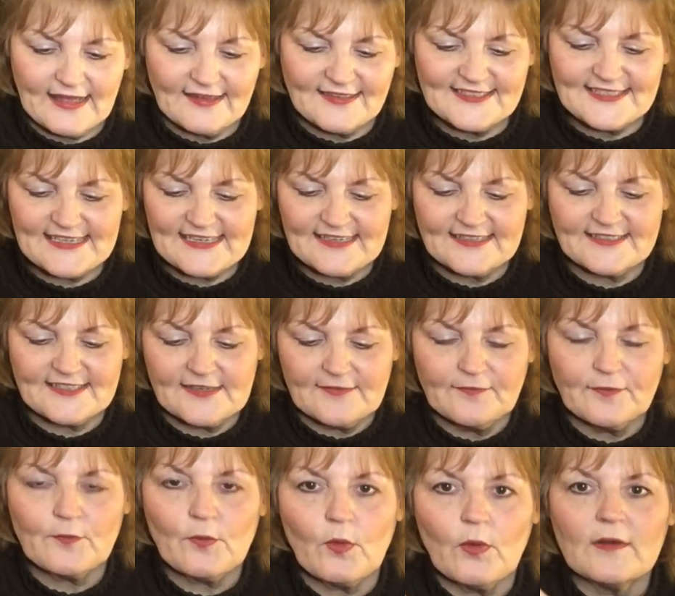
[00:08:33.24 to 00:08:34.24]

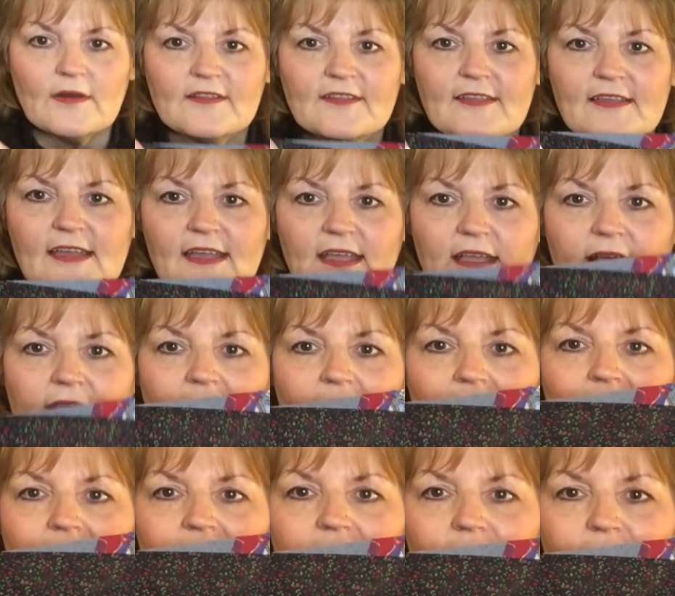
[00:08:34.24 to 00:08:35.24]
addictive quality,
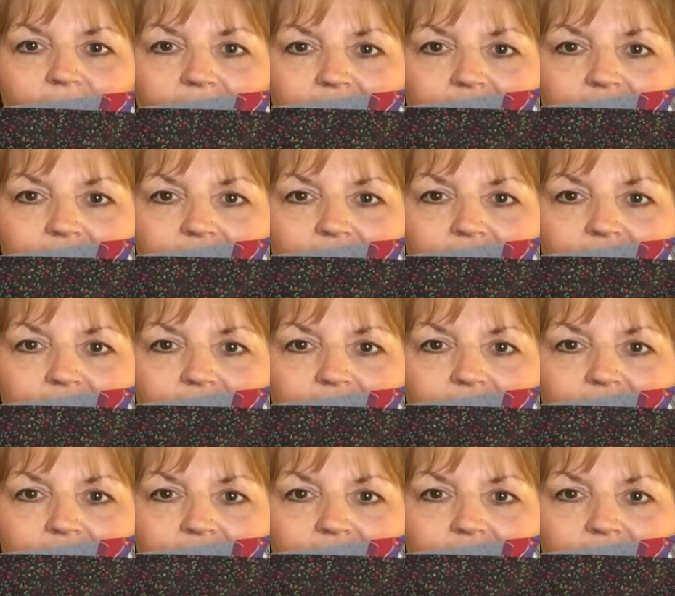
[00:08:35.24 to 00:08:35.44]
and